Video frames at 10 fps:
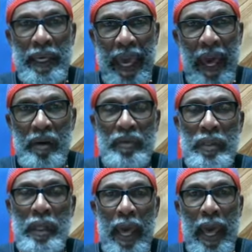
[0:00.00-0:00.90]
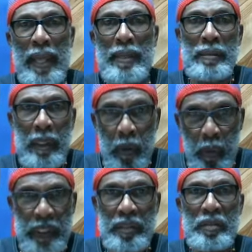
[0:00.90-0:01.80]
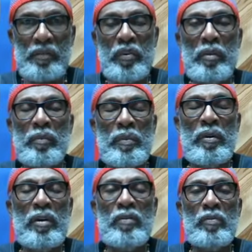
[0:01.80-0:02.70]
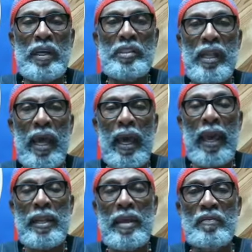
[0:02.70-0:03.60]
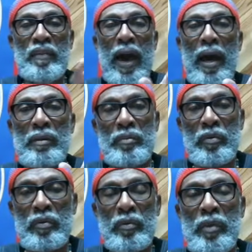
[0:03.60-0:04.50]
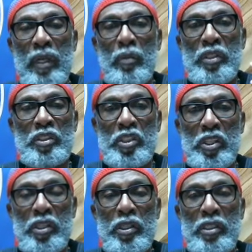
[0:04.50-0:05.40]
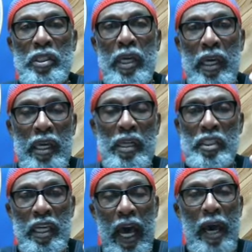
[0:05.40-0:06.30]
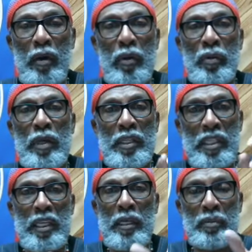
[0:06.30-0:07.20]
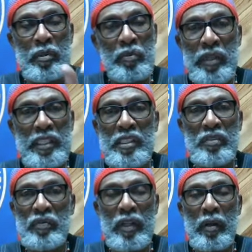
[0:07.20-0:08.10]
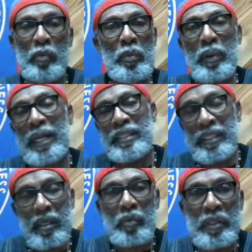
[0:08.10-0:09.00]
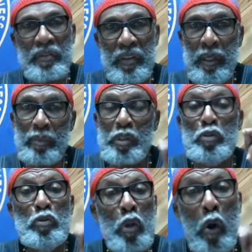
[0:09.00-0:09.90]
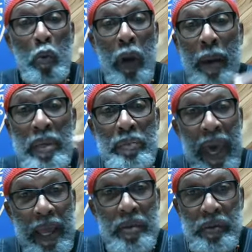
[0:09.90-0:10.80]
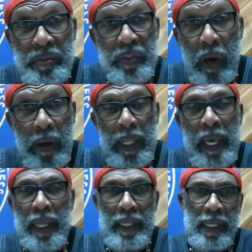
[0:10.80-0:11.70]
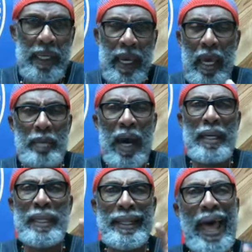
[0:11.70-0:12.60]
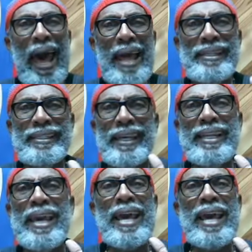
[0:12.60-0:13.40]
Kalven, hadn't went to the Freedom of Information Act and then filed thing with the judge here in Chicago to get him to release this video, we probably still wouldn't have seen it. But you know Rahm Emanuel saw it. And then he came out and lied and said he